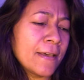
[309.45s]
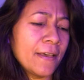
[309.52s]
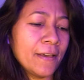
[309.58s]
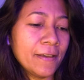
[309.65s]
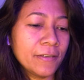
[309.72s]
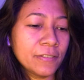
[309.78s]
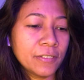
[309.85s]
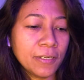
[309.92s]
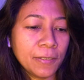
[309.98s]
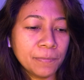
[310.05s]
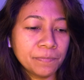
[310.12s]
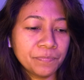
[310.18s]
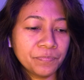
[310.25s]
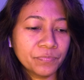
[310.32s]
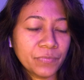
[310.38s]
And
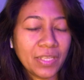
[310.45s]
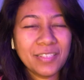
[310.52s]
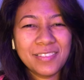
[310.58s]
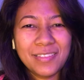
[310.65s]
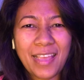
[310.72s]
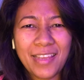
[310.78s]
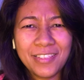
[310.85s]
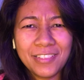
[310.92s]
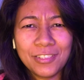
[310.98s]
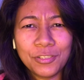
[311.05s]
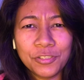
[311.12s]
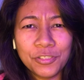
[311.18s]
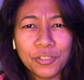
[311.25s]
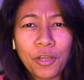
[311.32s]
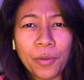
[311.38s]
that needs
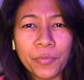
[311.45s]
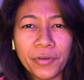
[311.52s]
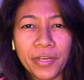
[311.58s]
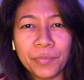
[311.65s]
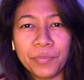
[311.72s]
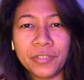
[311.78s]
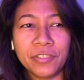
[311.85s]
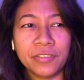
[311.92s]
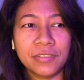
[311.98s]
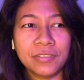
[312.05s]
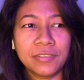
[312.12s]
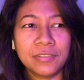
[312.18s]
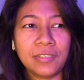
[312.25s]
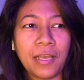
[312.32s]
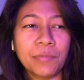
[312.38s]
to stop, right?
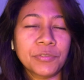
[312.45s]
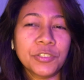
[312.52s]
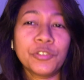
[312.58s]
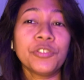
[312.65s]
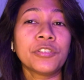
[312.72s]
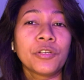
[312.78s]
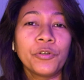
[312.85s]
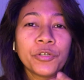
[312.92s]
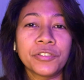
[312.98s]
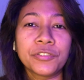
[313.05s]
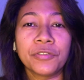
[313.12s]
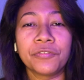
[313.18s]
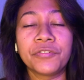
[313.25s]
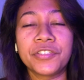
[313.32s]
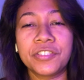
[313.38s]
Because I'm just going to go
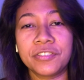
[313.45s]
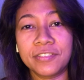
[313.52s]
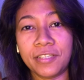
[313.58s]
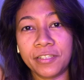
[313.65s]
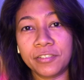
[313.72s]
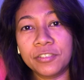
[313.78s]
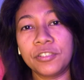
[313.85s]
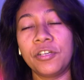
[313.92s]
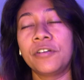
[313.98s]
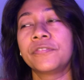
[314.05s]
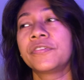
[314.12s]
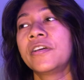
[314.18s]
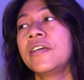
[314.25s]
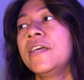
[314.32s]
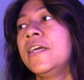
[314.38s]
into a vicious cycle of
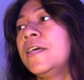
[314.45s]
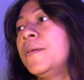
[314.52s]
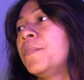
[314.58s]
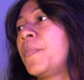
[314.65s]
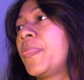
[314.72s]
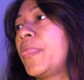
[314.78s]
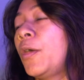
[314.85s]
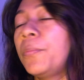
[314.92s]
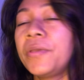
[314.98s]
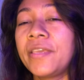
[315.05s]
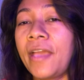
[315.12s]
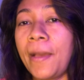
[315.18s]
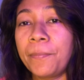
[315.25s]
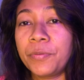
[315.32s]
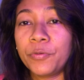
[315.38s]
not being
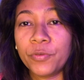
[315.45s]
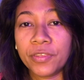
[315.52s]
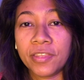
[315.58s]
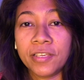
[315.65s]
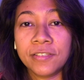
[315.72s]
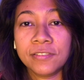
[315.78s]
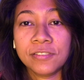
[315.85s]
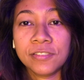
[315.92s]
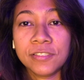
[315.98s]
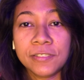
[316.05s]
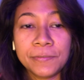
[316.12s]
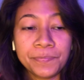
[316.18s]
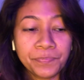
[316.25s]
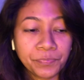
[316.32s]
happy with things,